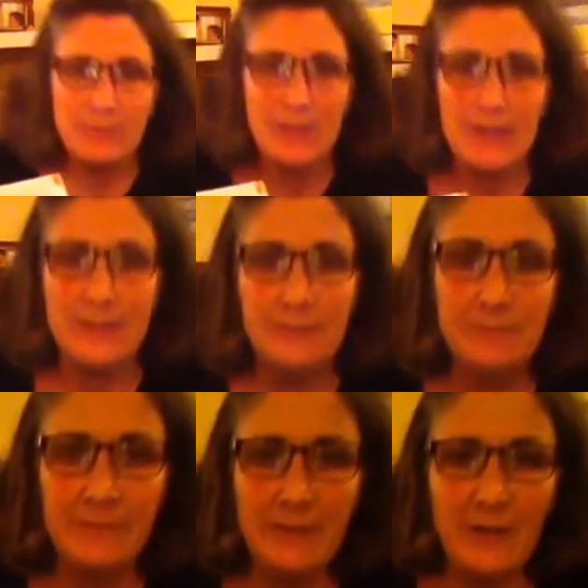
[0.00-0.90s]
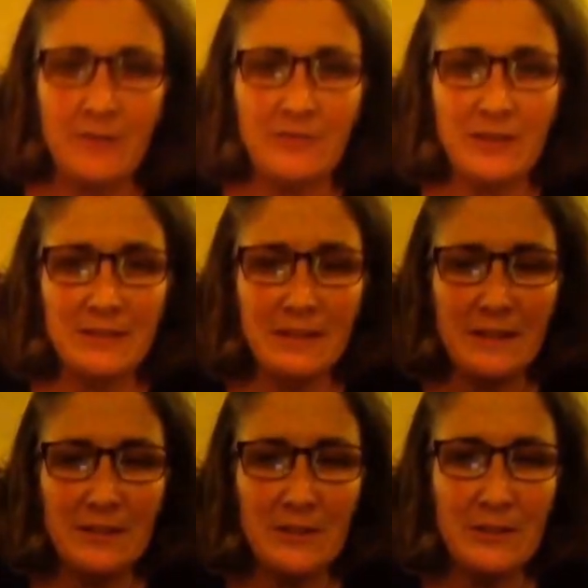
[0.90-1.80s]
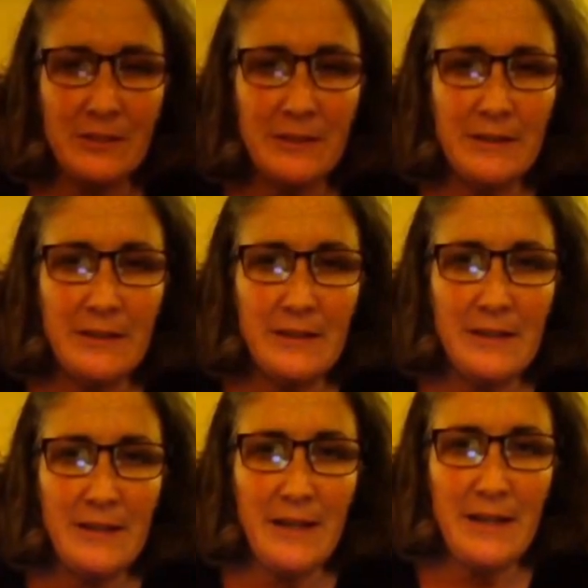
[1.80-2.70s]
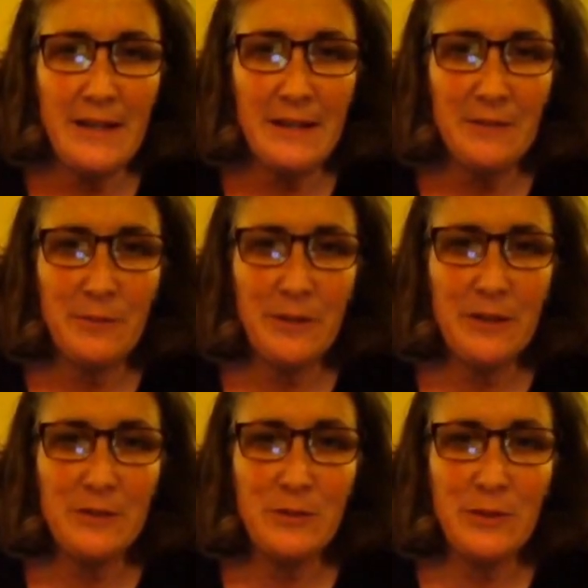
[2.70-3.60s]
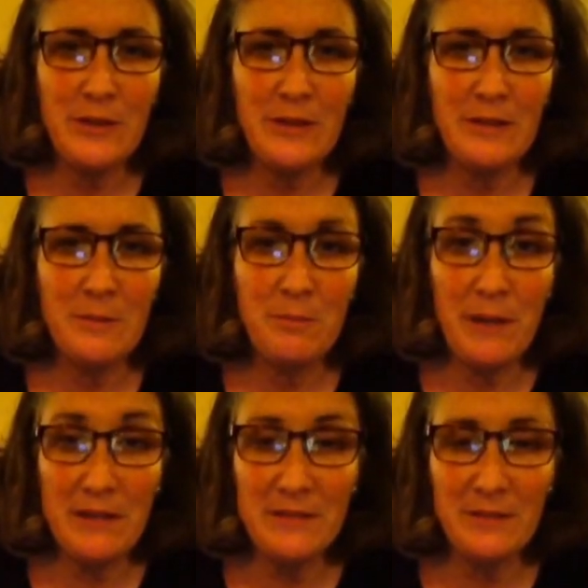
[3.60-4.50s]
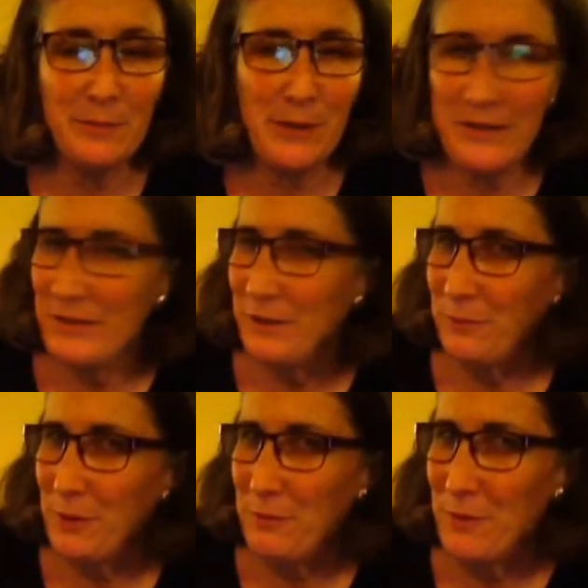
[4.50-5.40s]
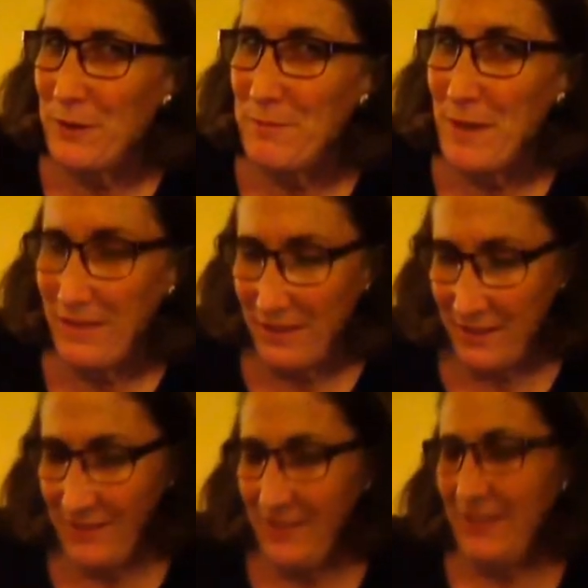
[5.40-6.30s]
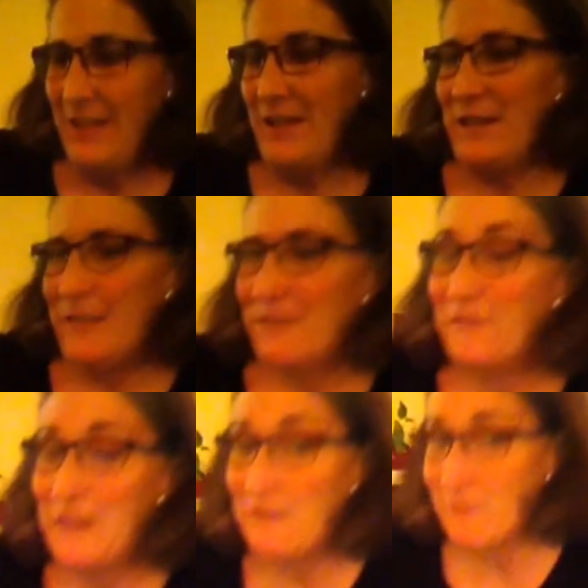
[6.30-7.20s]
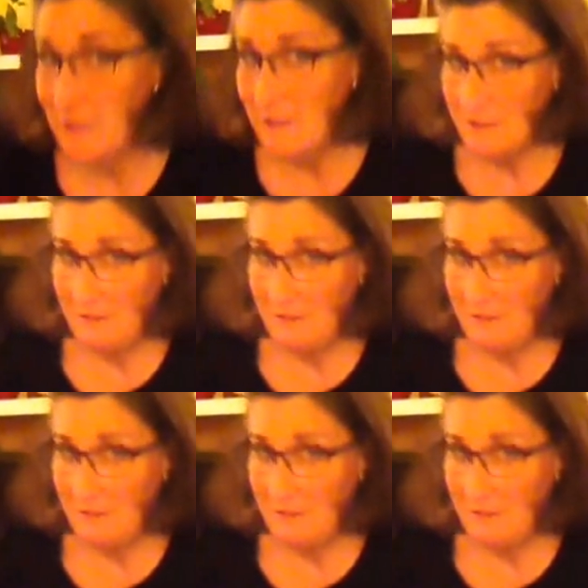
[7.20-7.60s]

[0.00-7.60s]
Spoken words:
headed in our investigation. And we're going to do it in the best of Project Runway methods. The favorite